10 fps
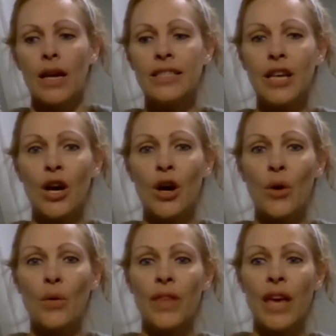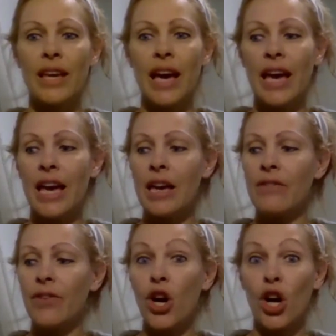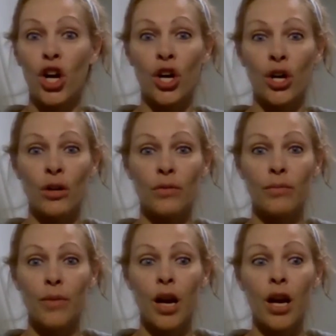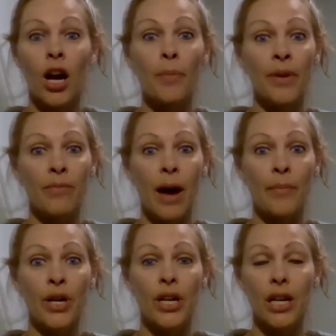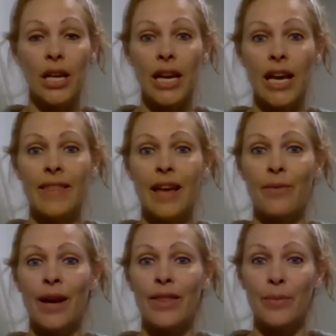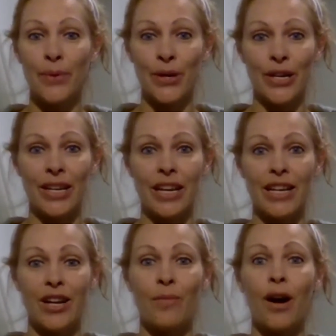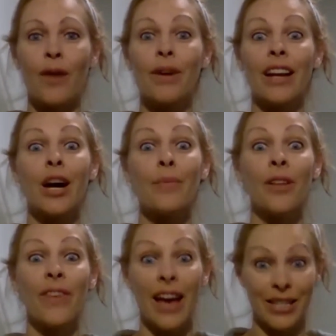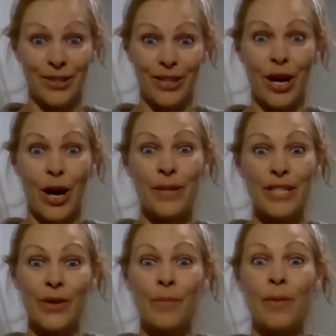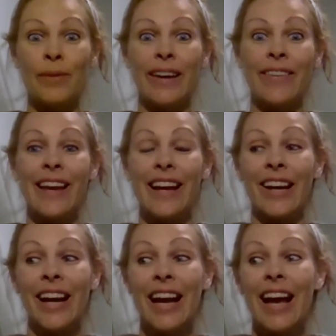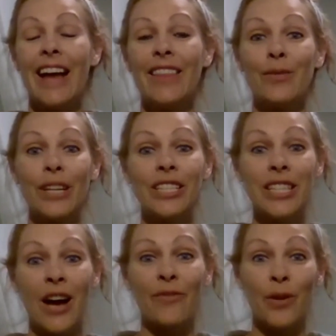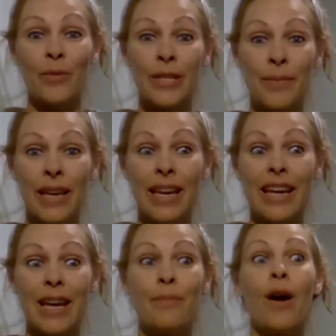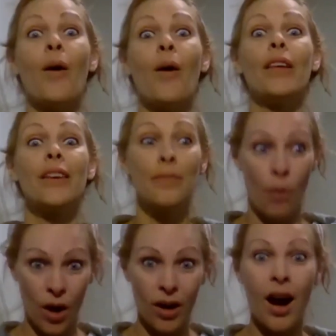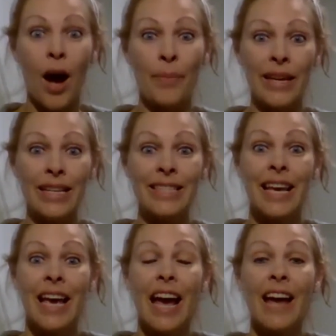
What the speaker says: And so they gave her a copy of my book, and they read the book, and her mom got a couple of extra copies from them down there, and then reached out to me and bought more copies